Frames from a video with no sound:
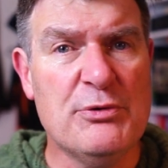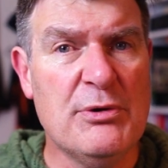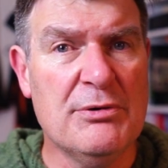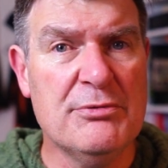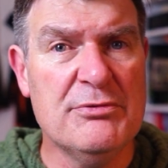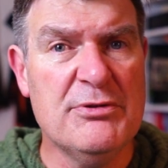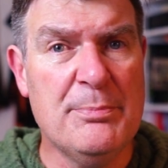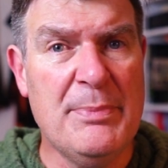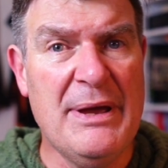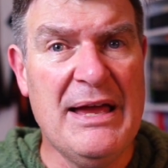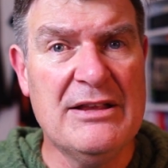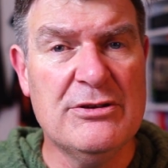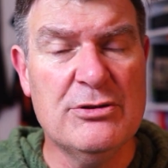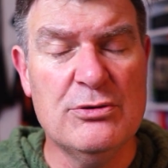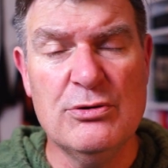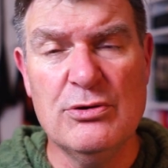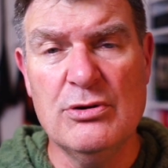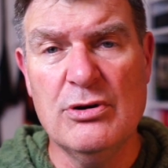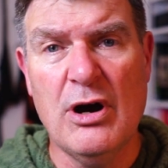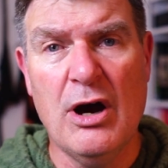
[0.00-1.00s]
wrong with the band at
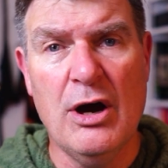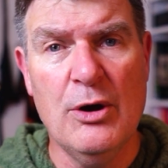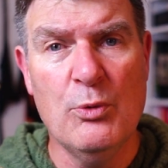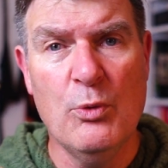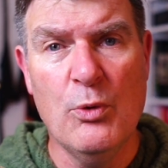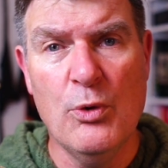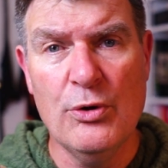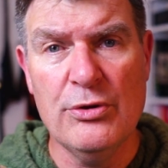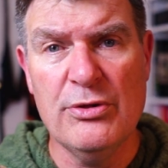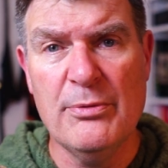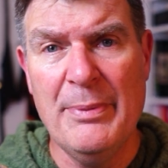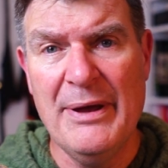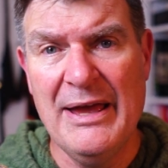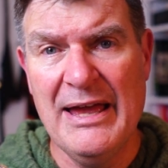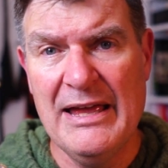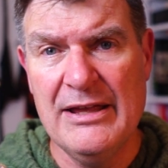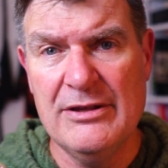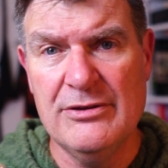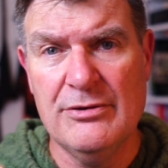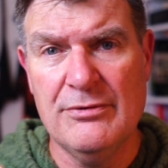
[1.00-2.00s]
all. I wore the
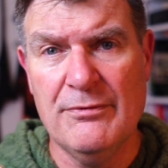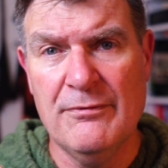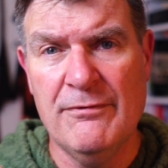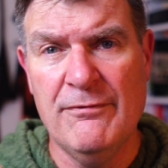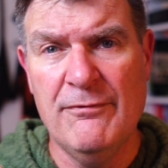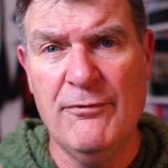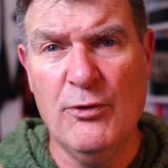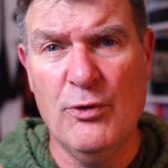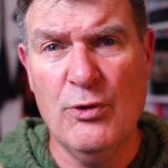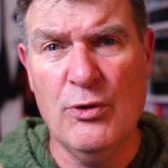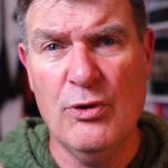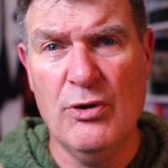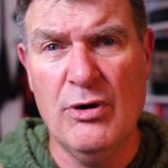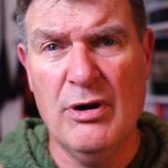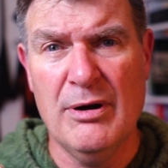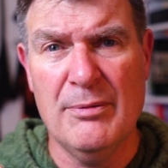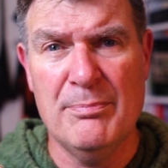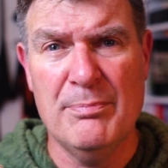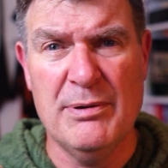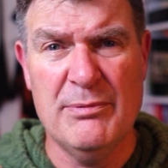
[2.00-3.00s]
band
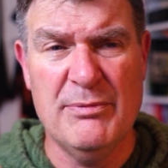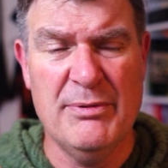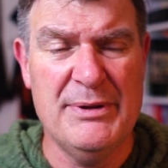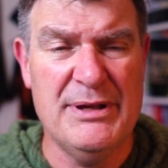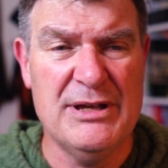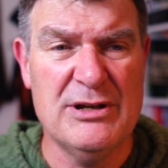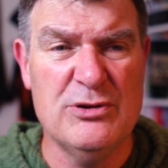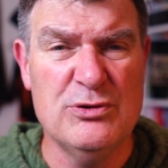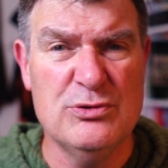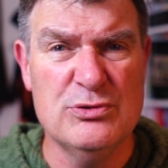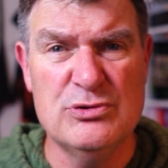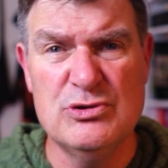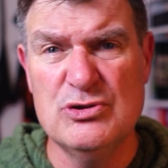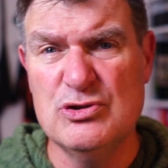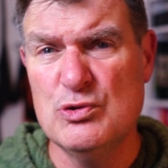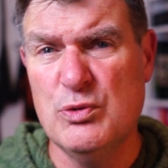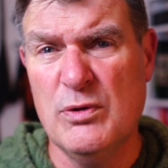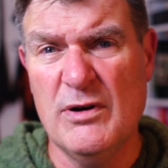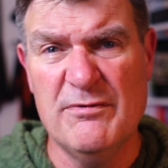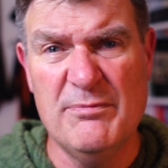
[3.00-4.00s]
for probably a good
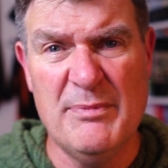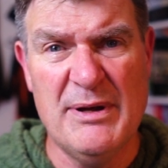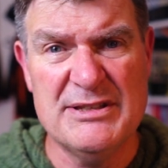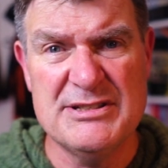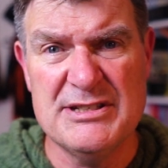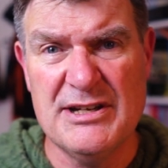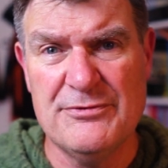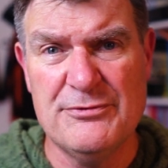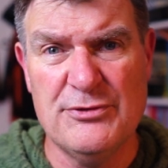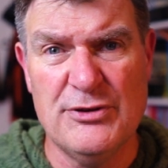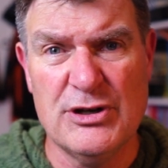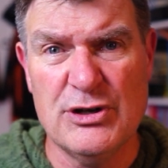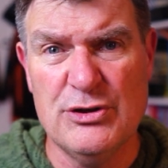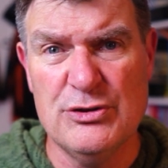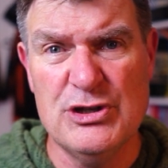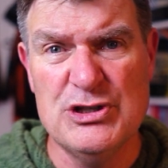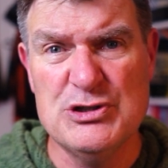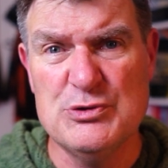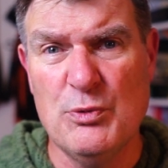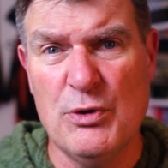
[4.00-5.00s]
12 months after I got
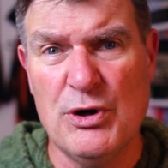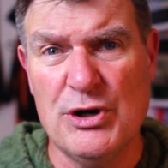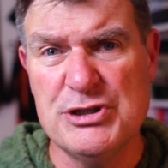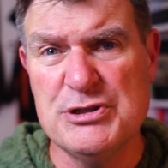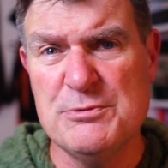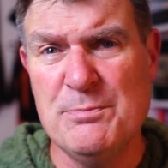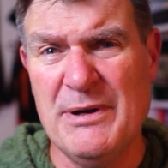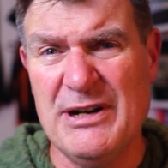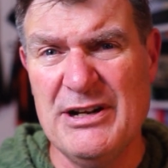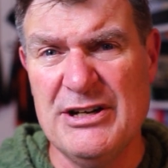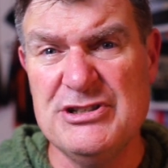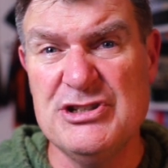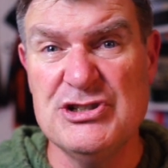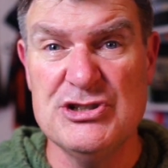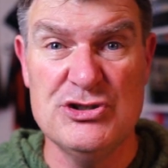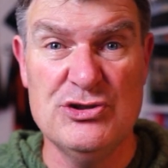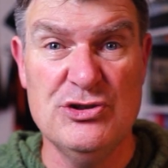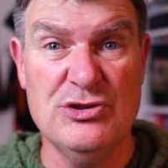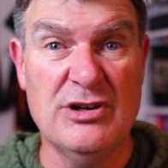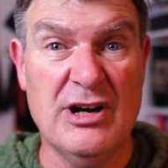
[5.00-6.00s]
this watch, but I
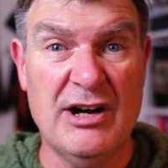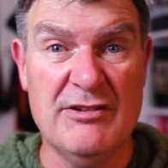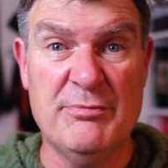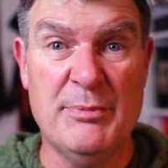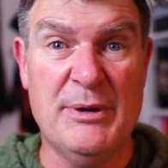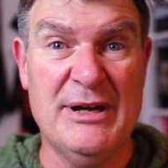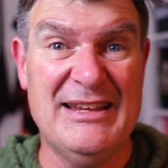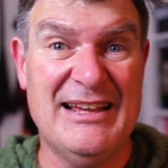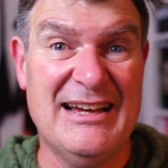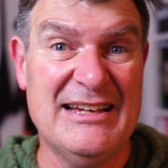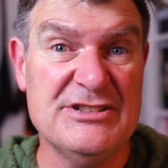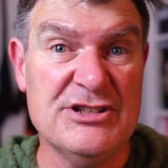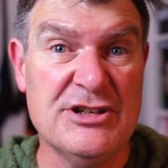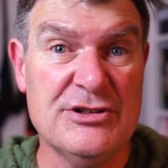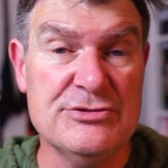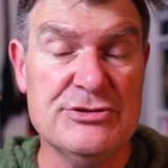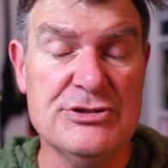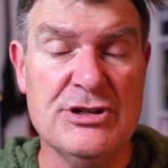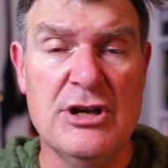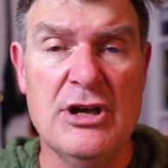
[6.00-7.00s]
just do love my
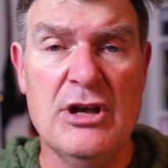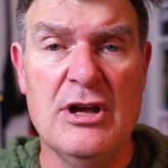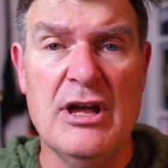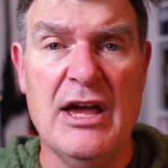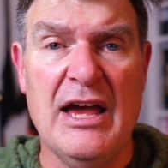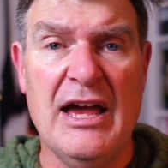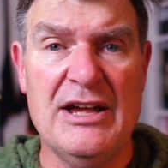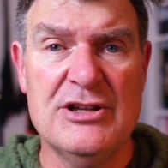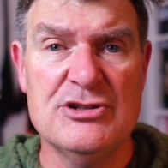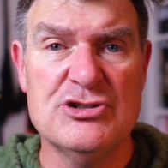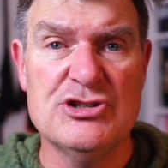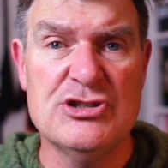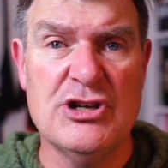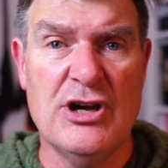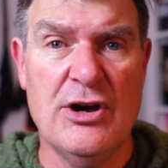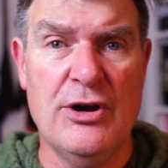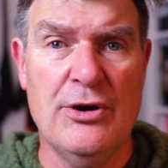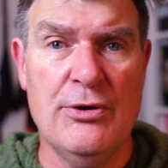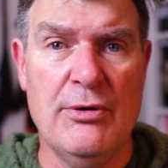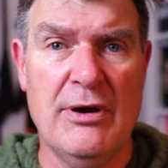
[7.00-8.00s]
NATOs, and
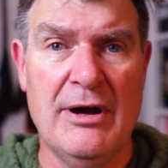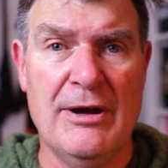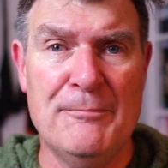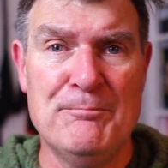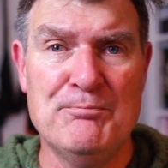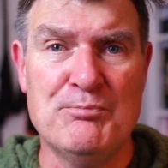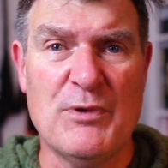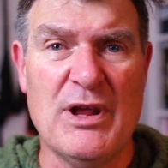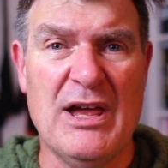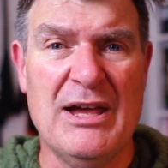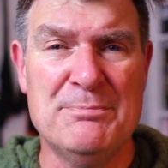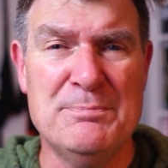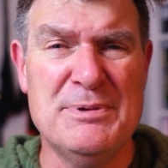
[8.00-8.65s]
so and